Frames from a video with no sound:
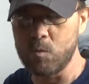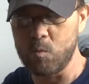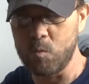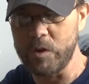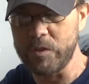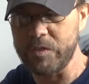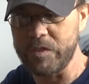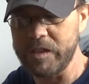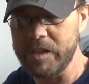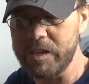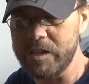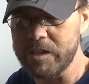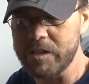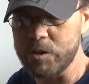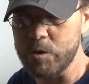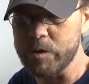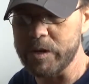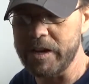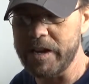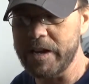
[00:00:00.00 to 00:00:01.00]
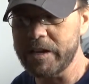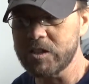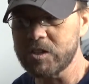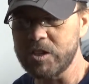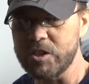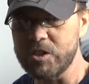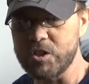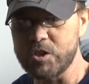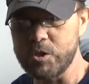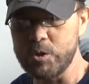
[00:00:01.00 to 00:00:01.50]
With it, you can
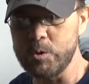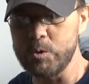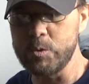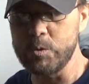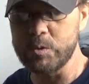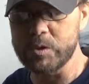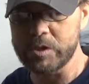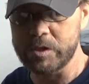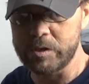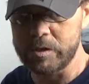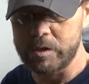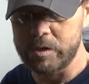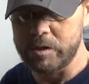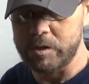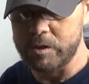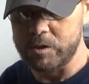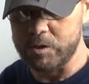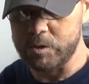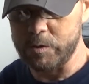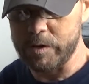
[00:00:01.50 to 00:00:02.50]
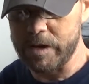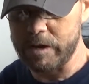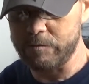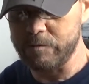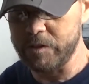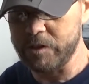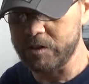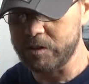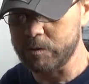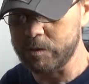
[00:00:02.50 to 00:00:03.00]
actually choose to have
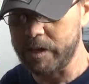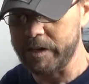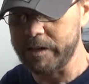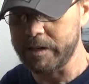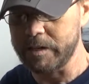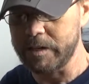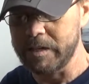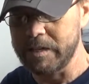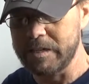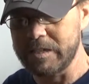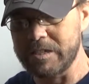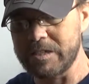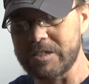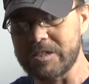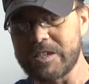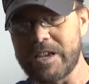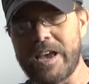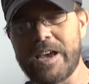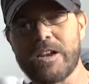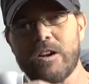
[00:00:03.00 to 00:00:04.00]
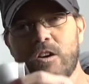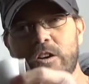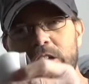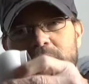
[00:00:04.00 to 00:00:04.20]
this like sat on